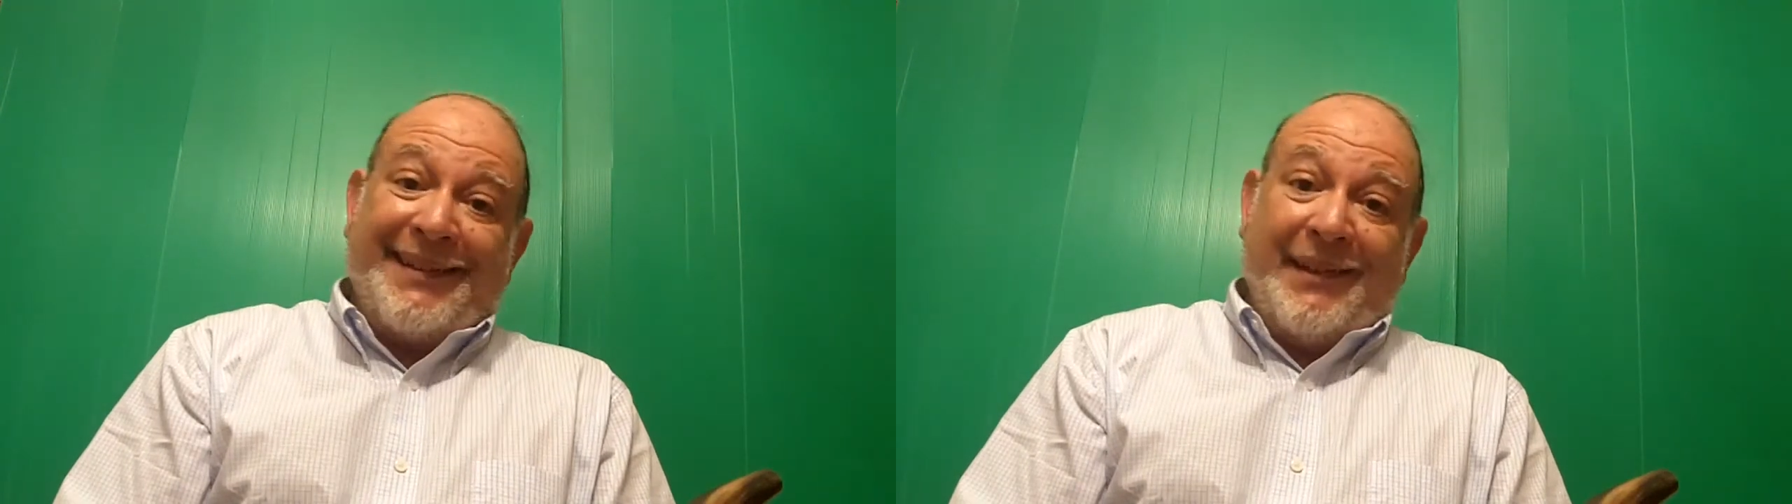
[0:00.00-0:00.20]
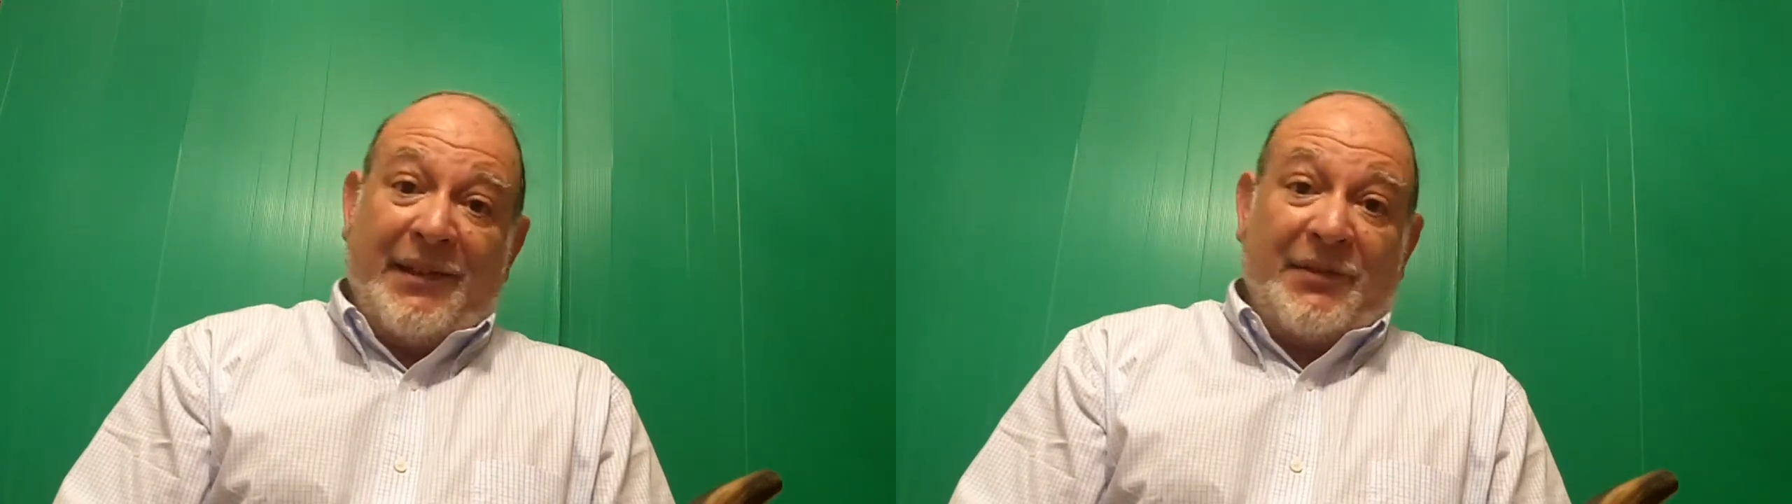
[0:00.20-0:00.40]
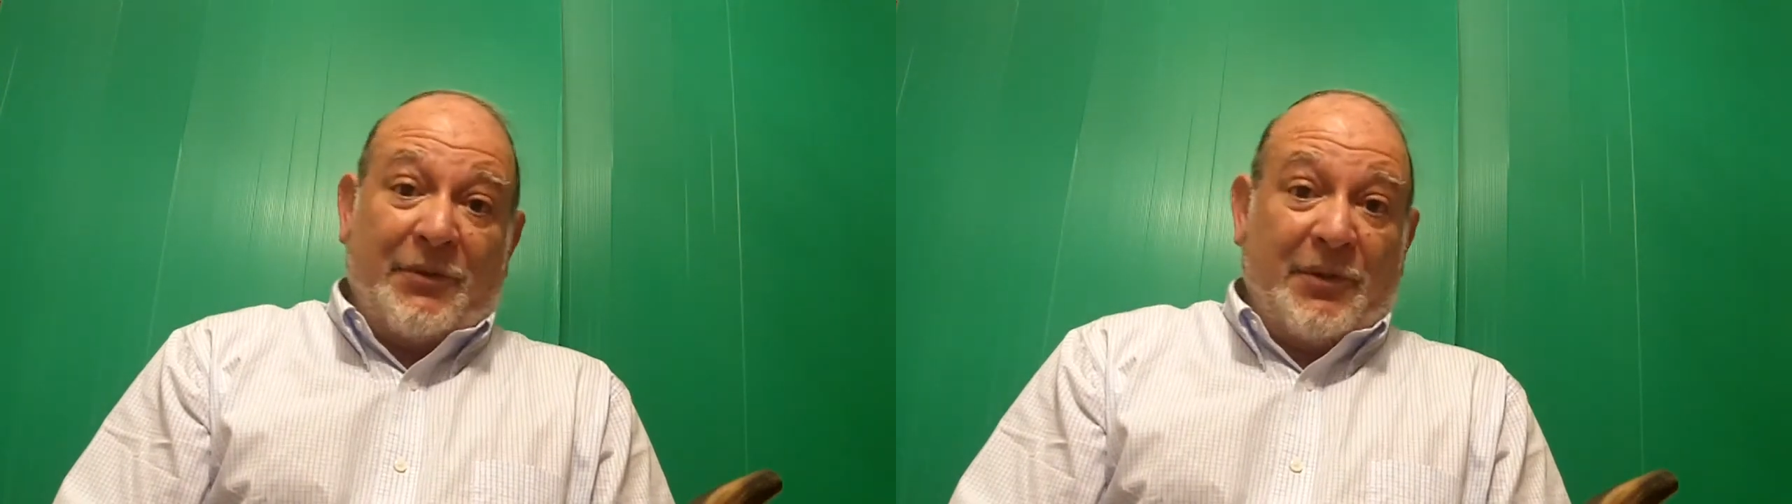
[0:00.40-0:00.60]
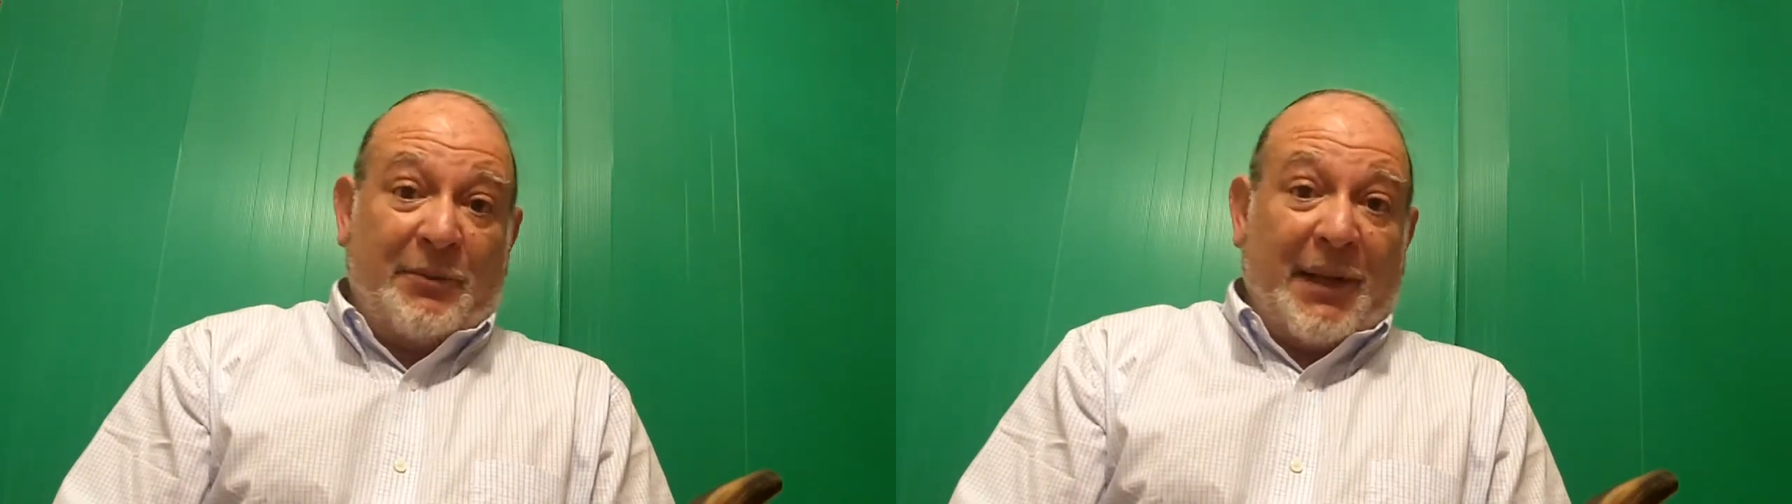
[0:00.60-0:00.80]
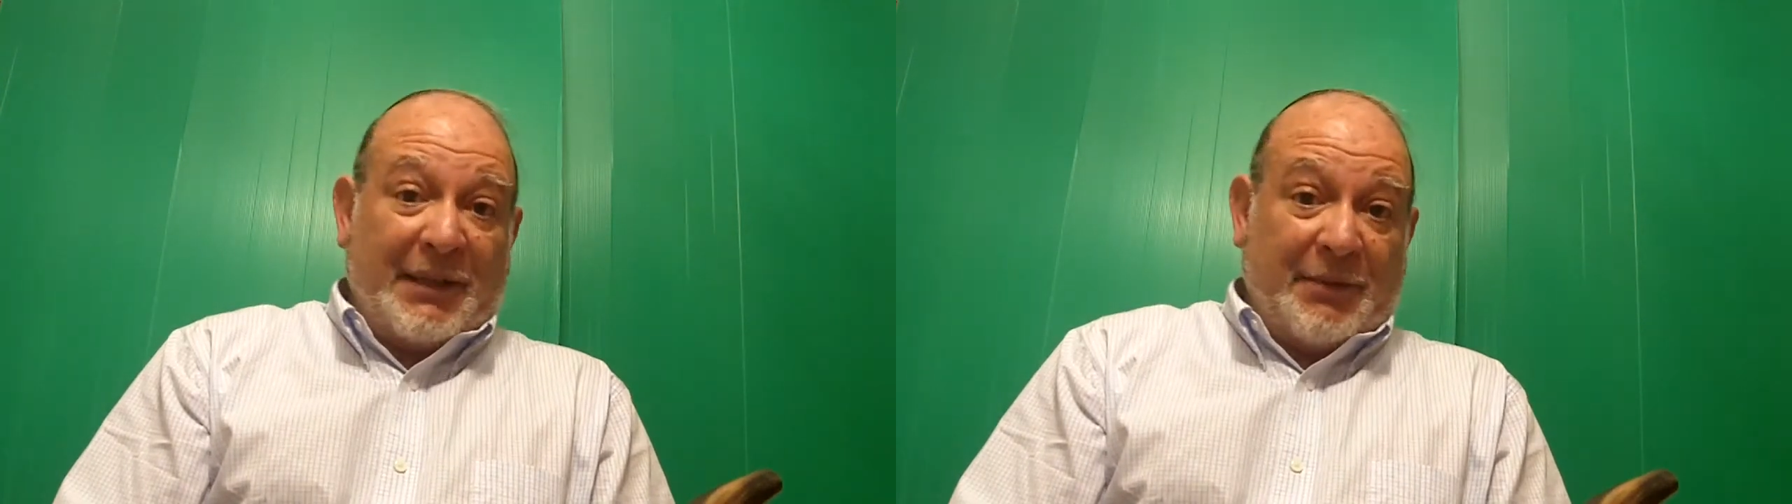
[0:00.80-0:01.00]
end it as soon
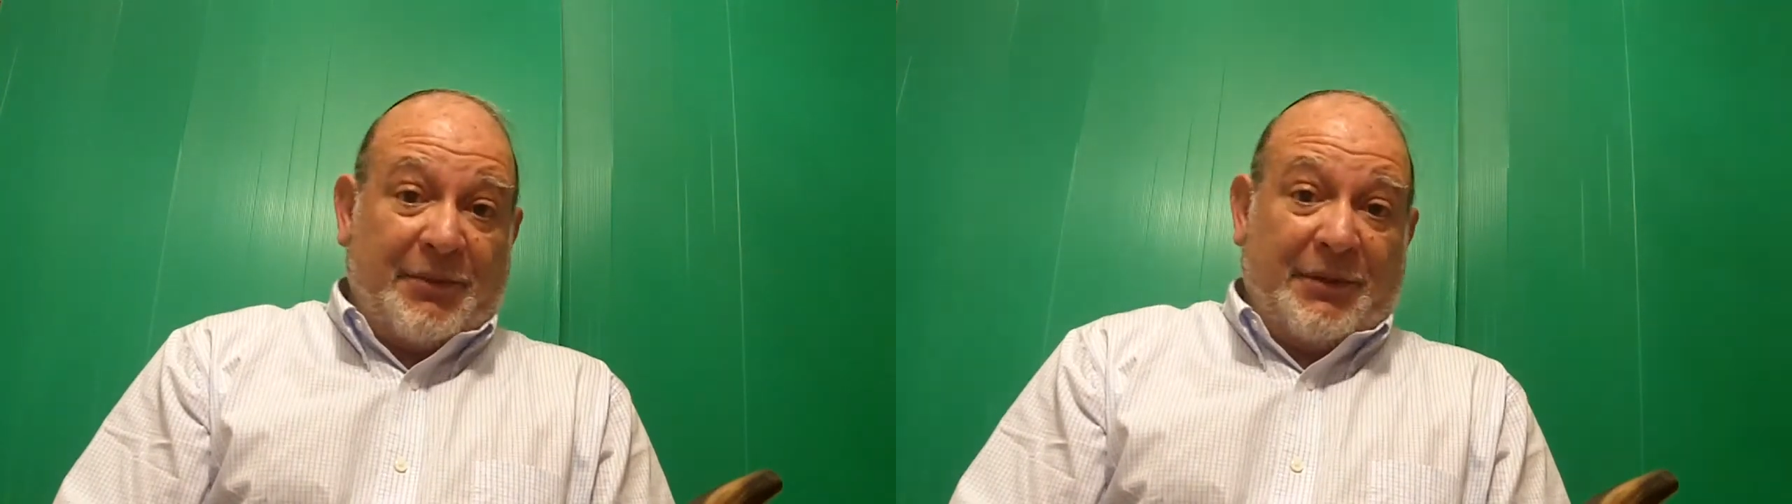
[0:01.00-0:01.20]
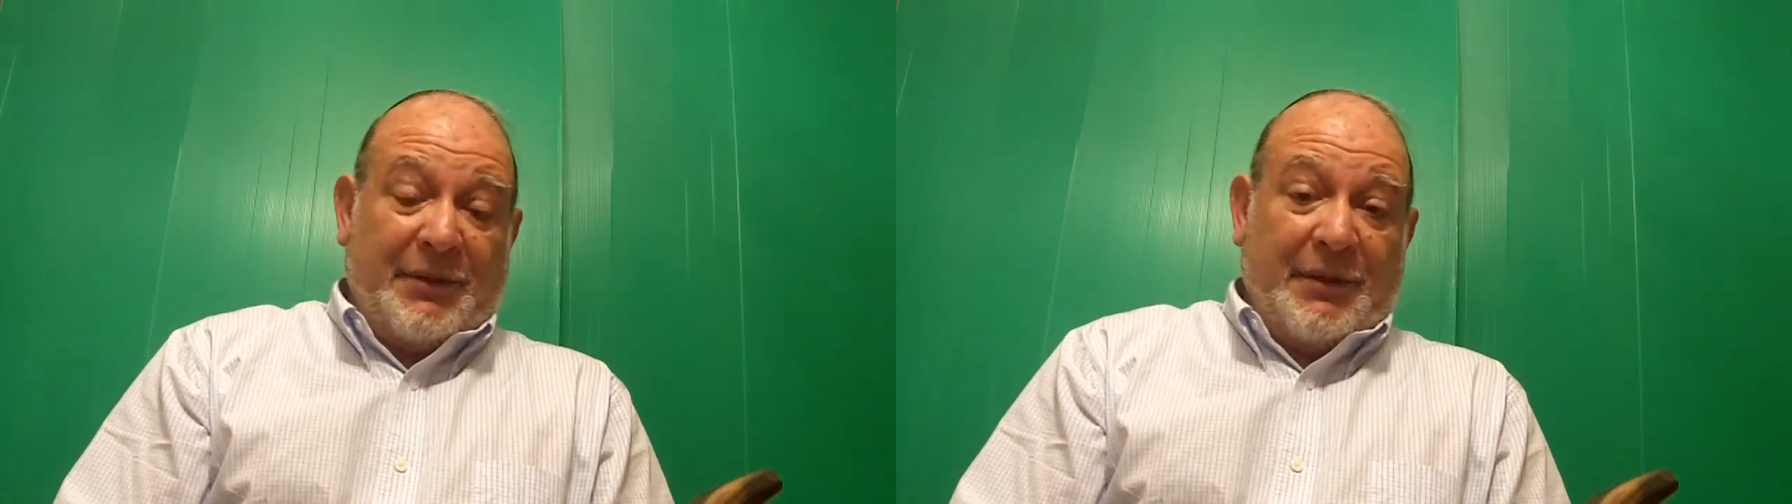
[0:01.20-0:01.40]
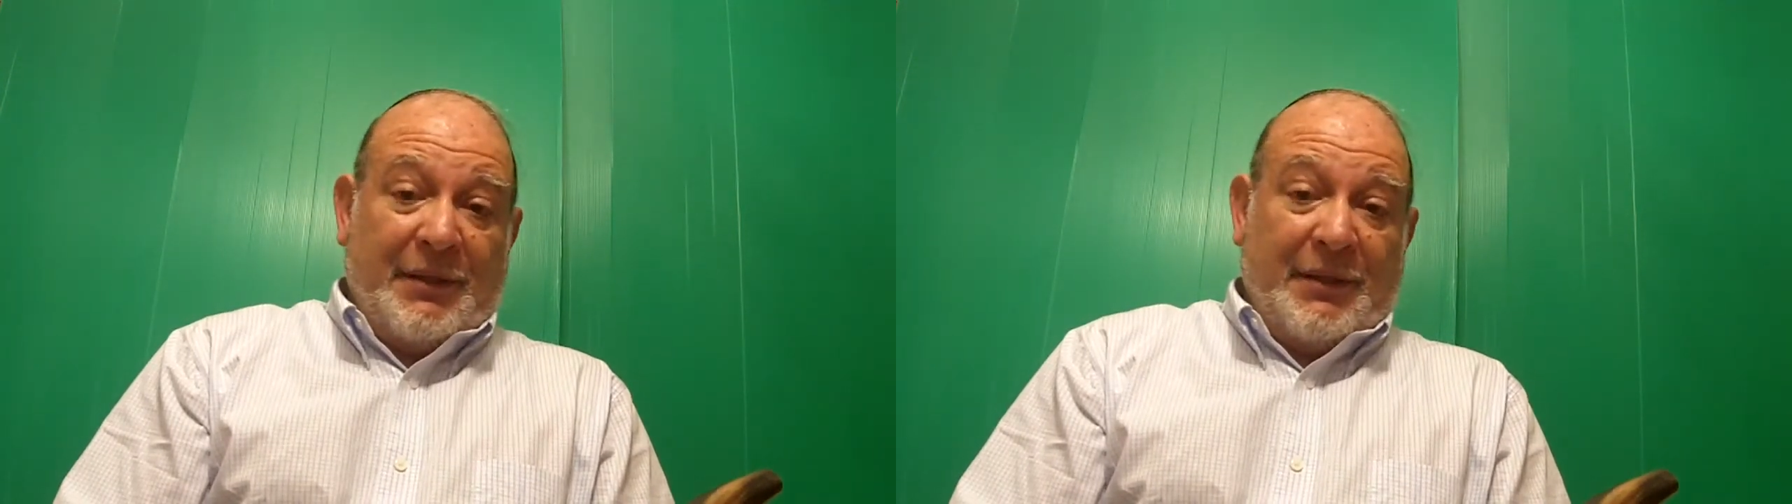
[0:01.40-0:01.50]
as possible.